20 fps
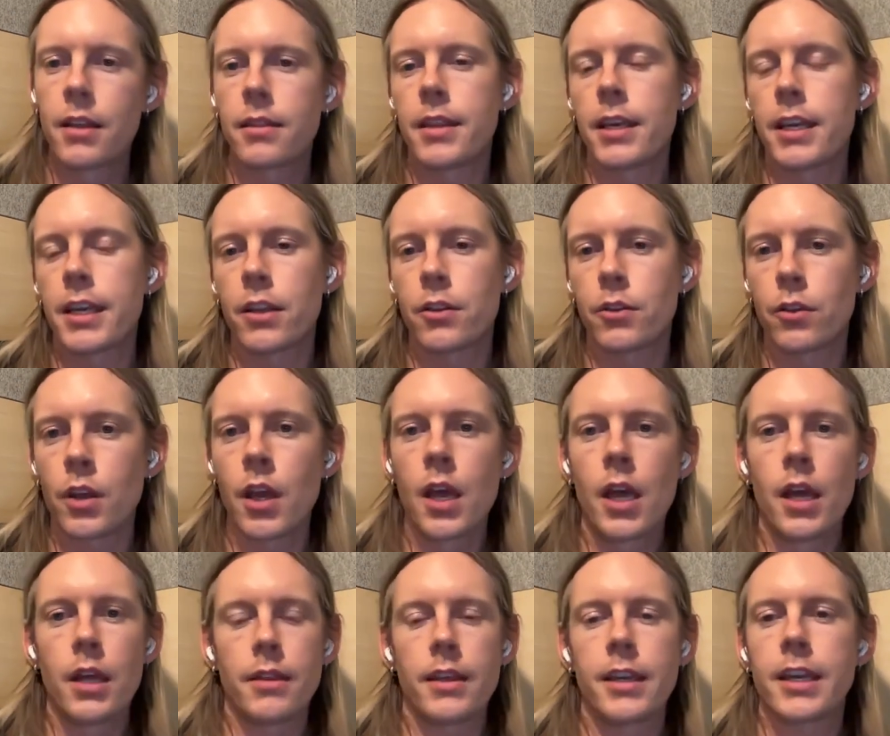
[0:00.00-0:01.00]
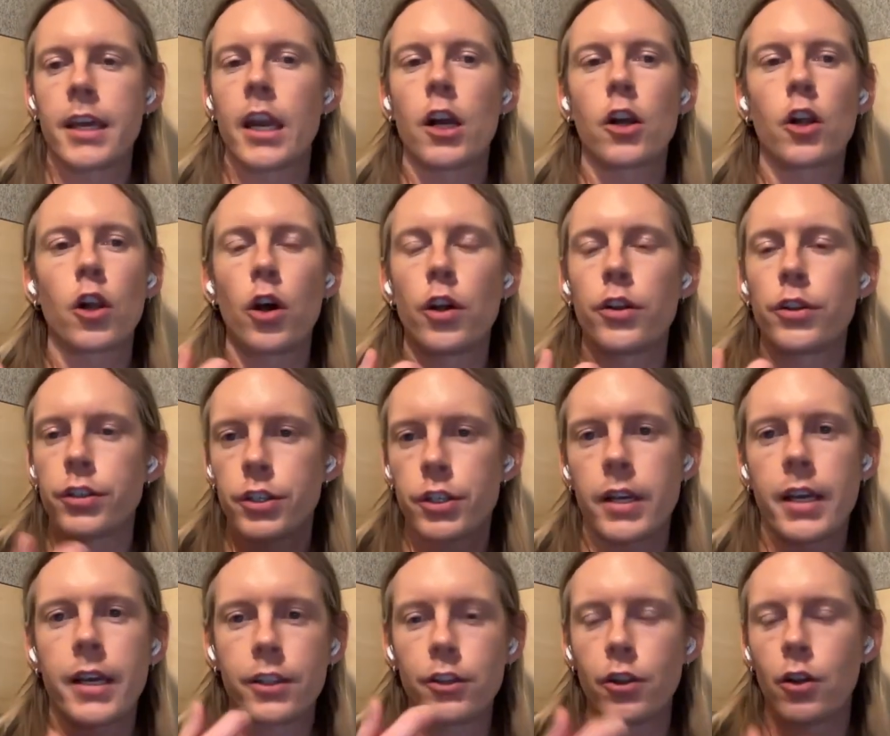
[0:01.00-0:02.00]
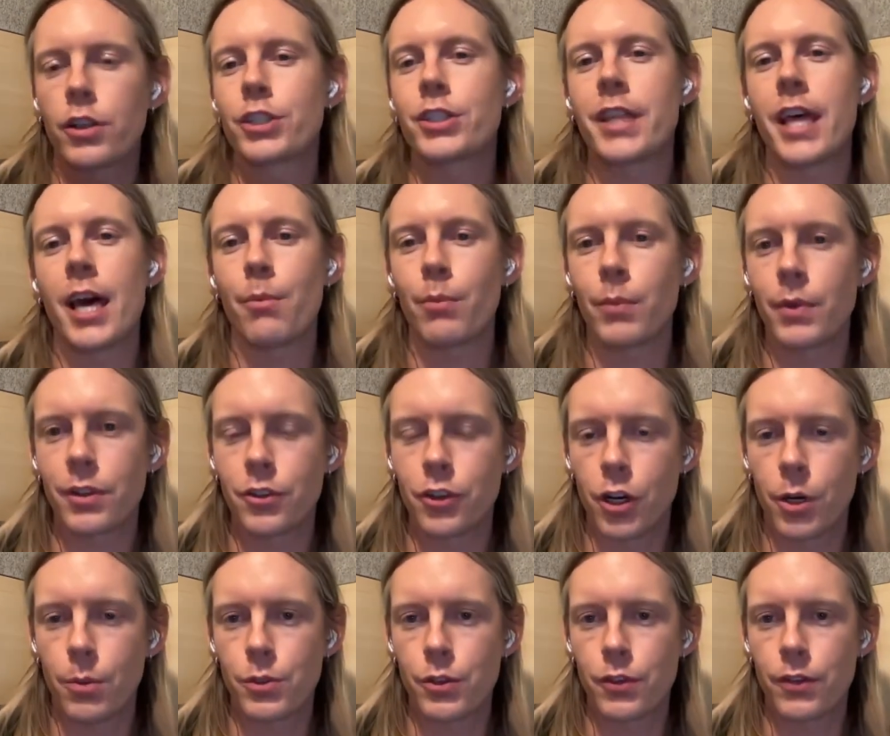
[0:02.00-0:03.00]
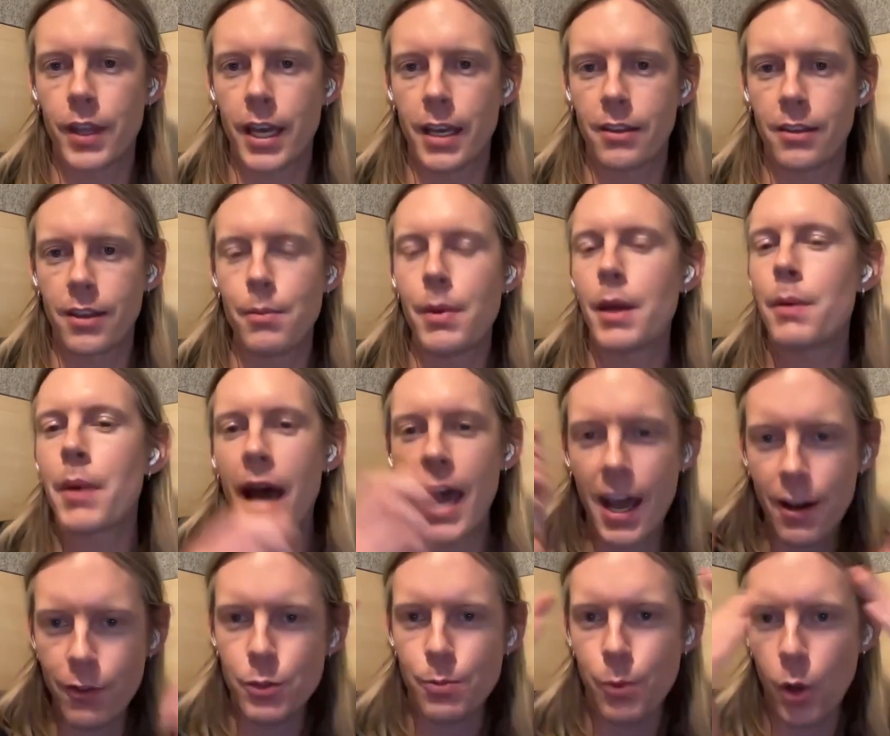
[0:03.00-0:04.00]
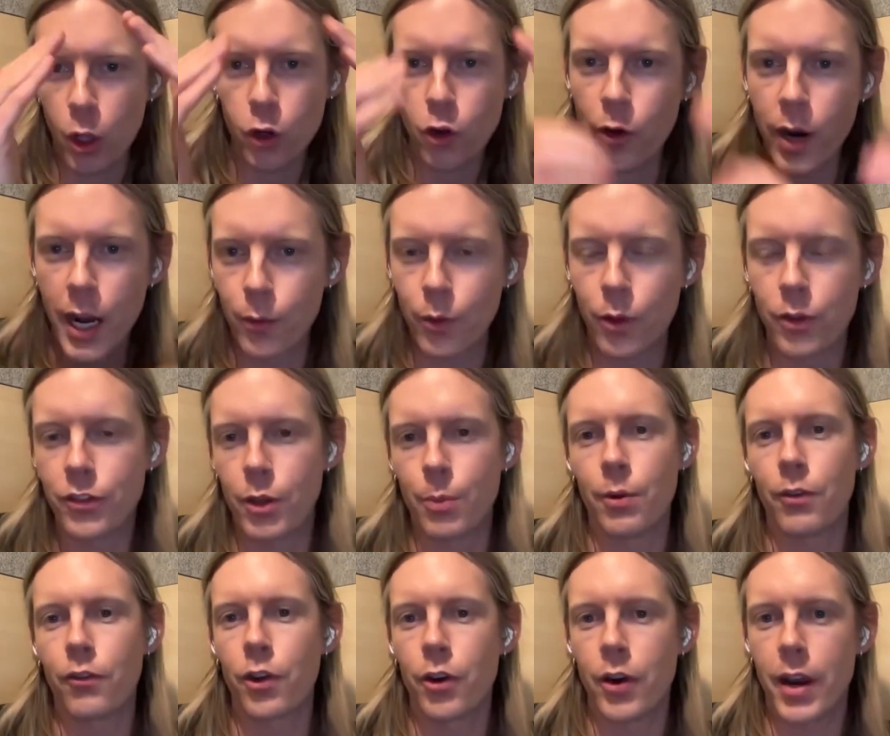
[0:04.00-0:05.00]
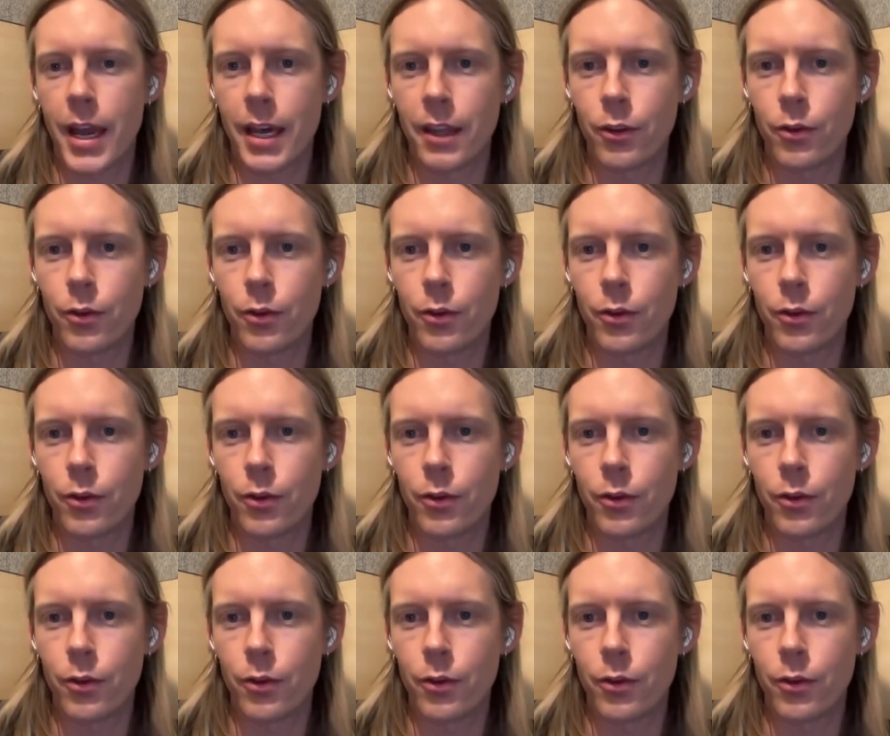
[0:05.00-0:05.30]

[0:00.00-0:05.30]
They can acknowledge them in terms of that. They maybe have a small crown on top of their head.